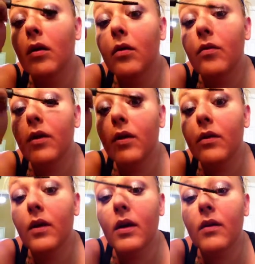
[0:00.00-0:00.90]
Hopefully all
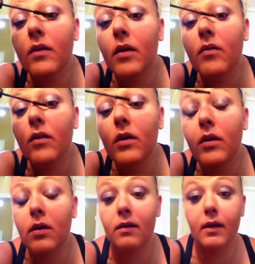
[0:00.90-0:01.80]
that is covered
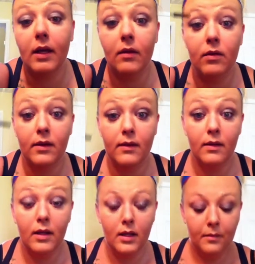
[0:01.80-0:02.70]
because I can't really
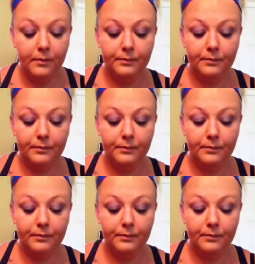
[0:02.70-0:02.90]
see.